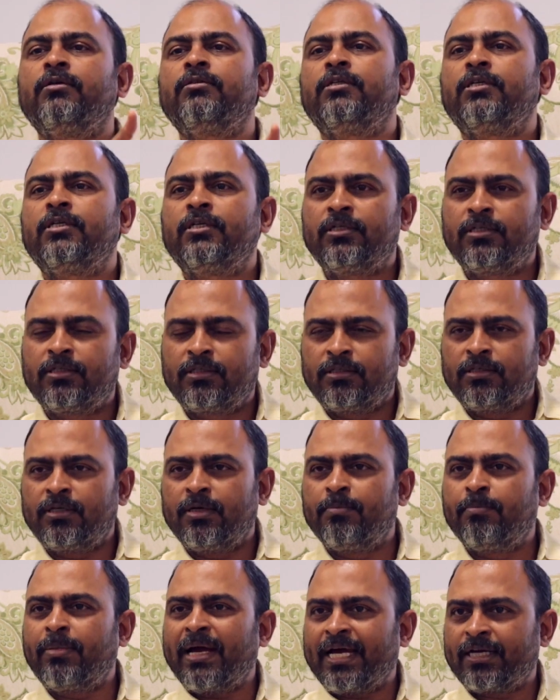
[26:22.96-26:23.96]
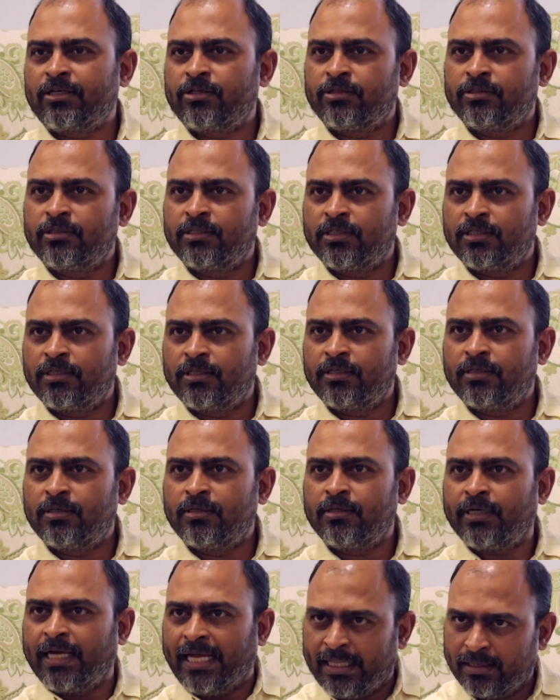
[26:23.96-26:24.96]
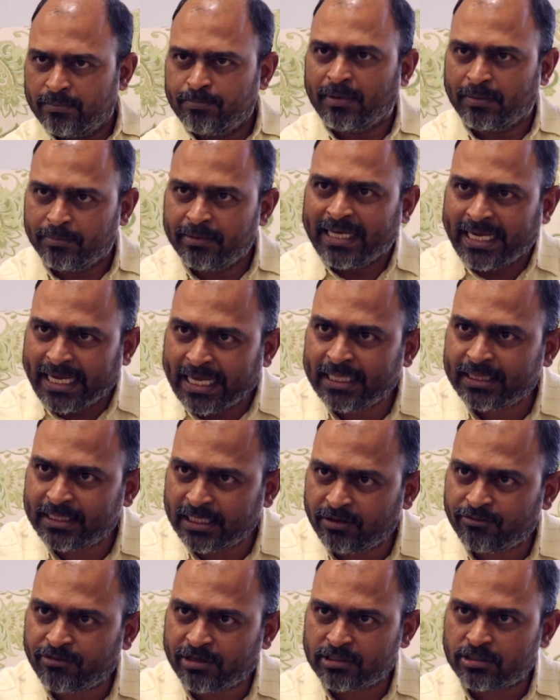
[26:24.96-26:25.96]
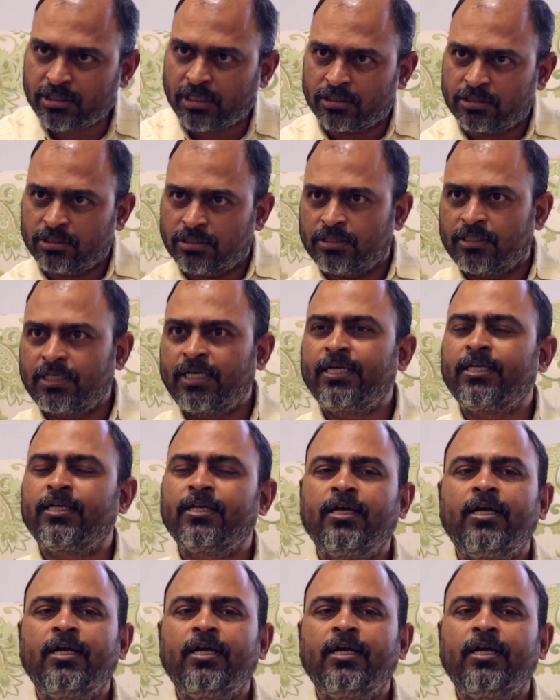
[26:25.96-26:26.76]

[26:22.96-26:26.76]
the impact on the public health infrastructure. Right?